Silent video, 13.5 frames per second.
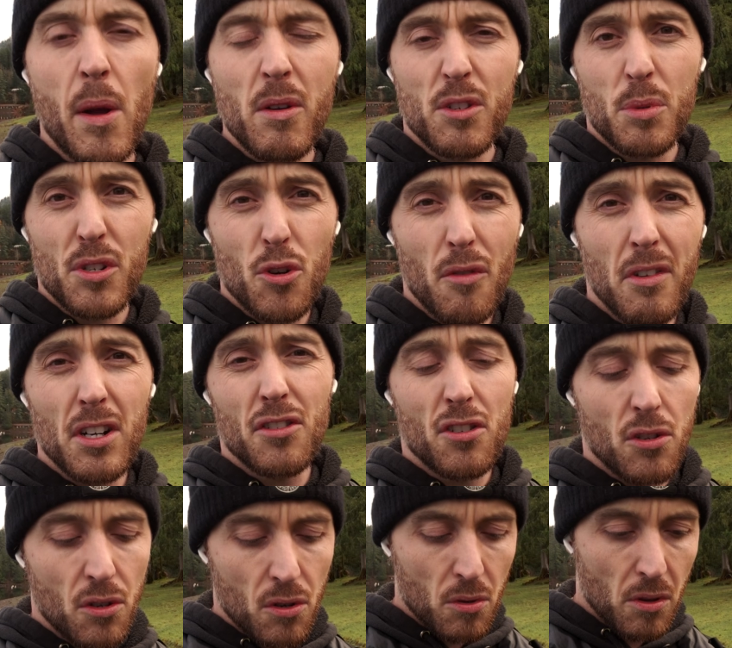we switched over
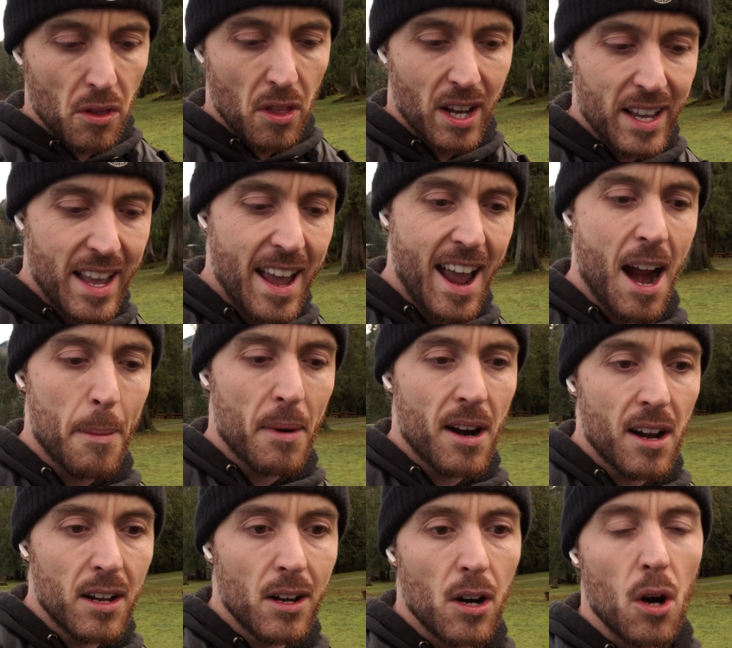to the camera
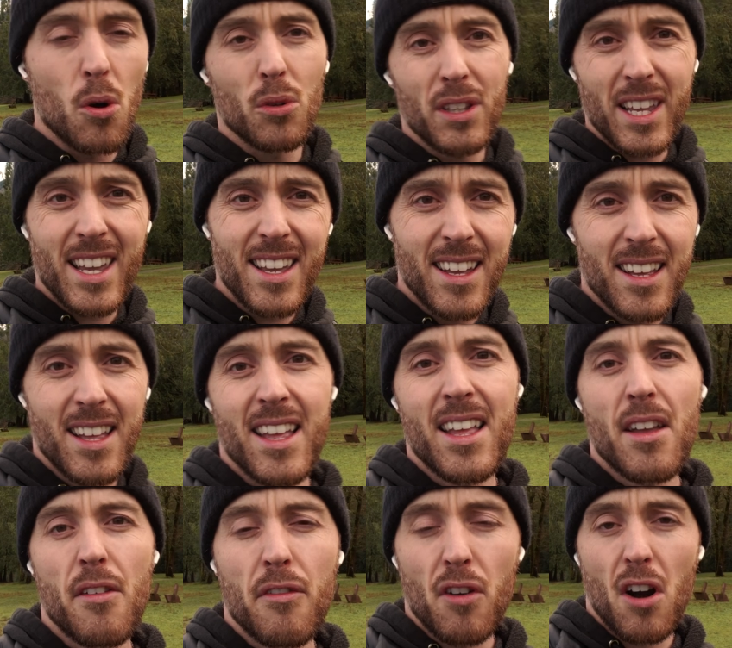only
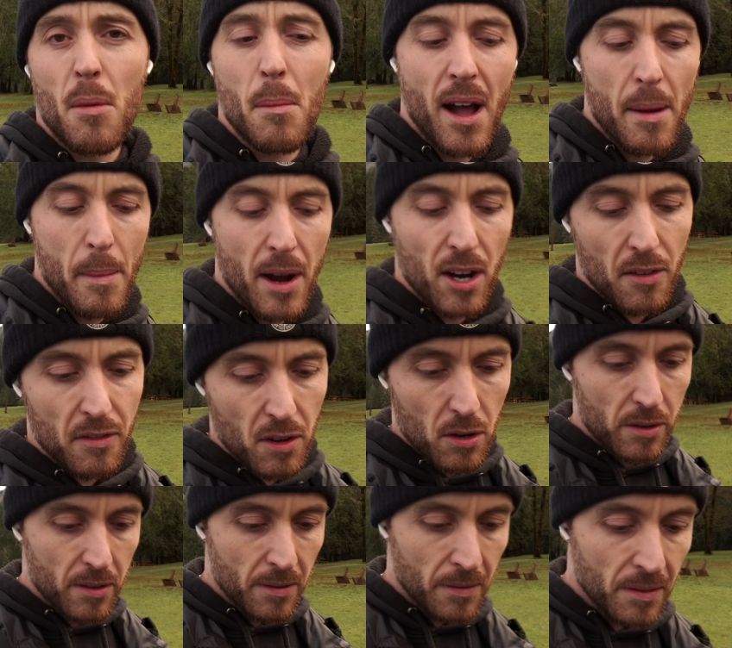for my
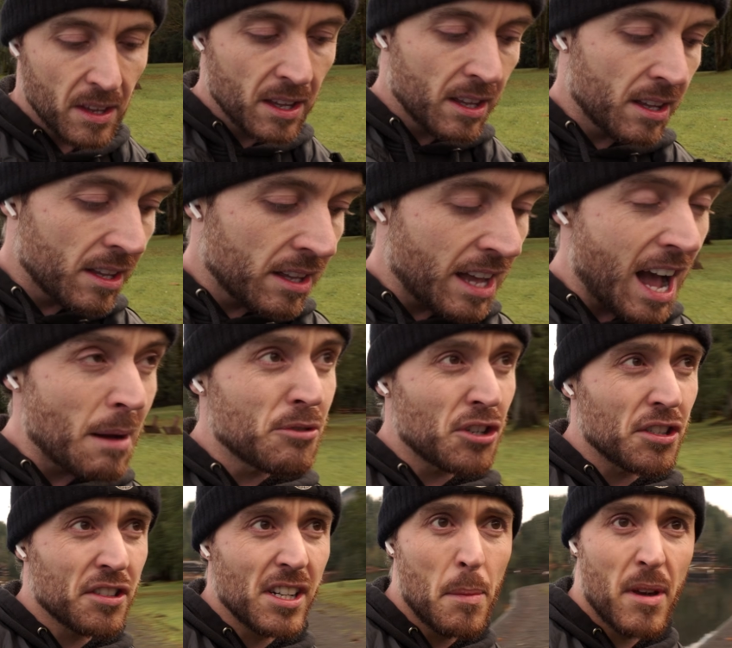microphone. I'm sure it's
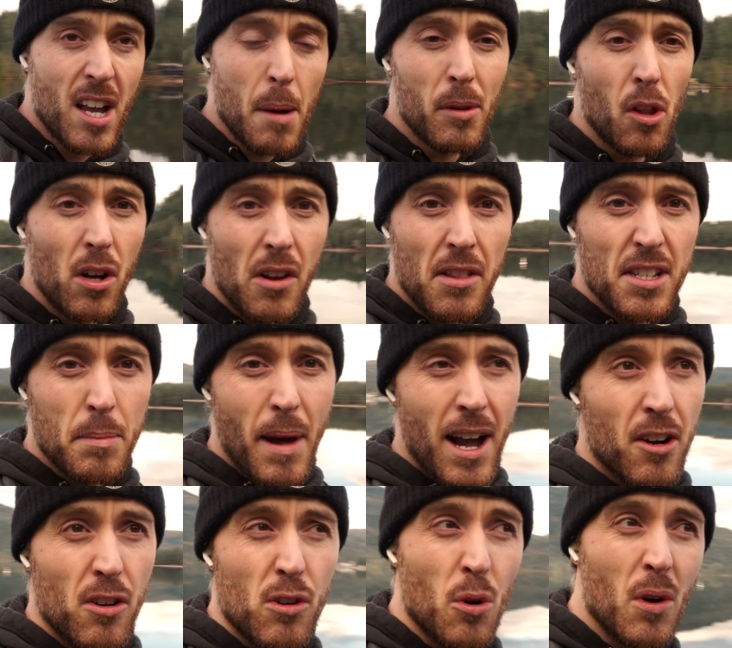going to pick up a lot of this
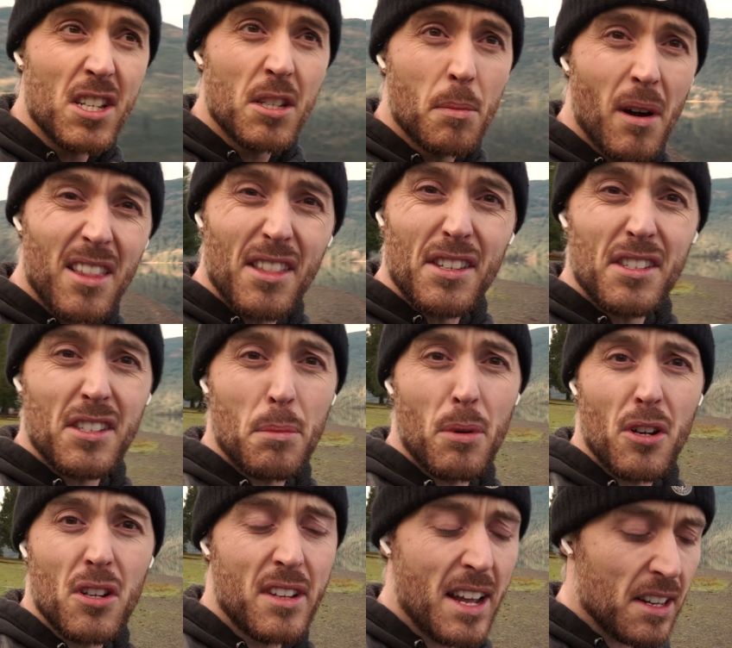background noise, but this is a pretty
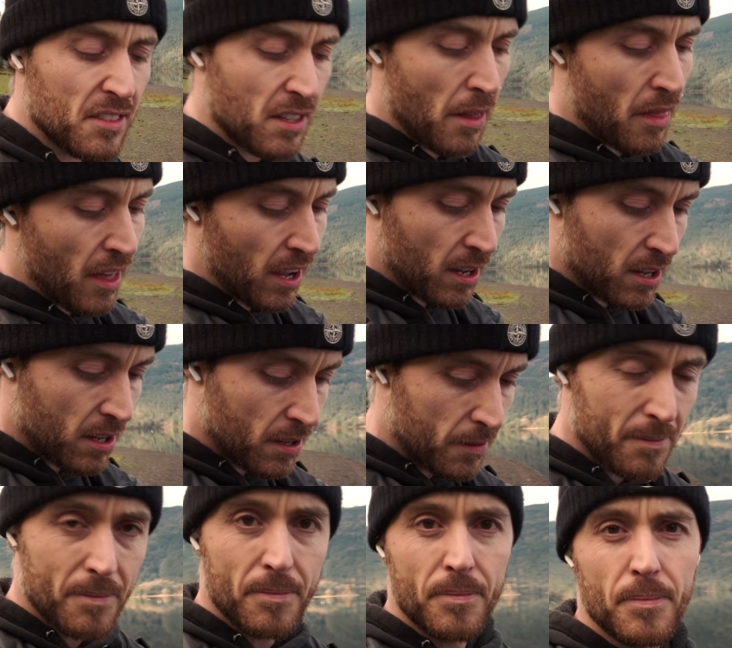good test, I think.
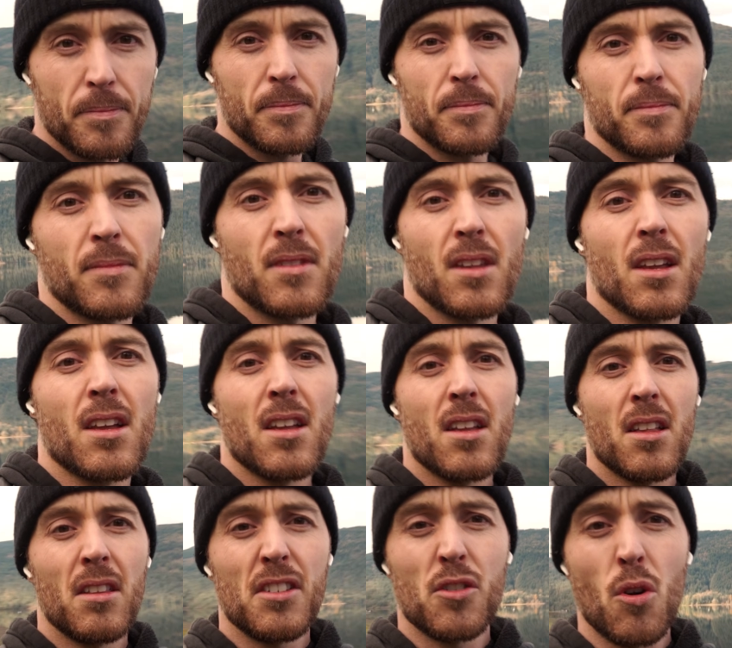
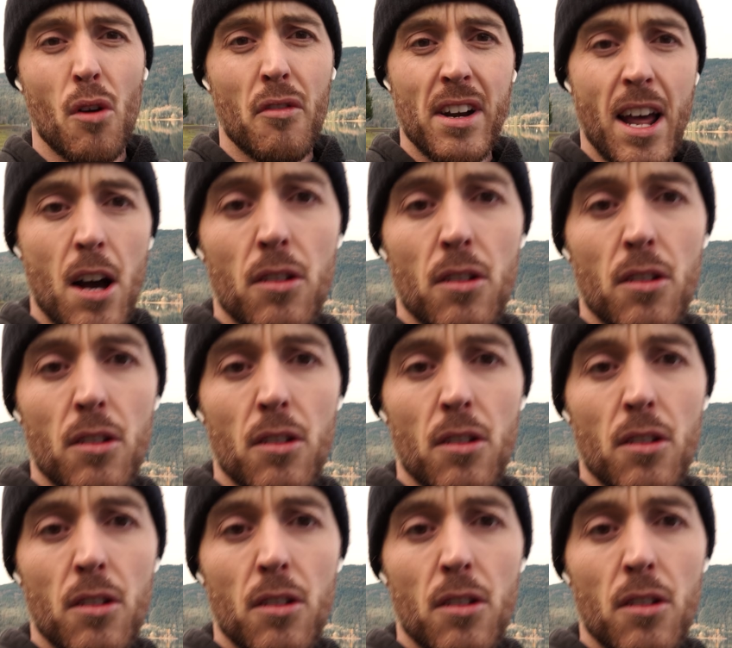Let's go over now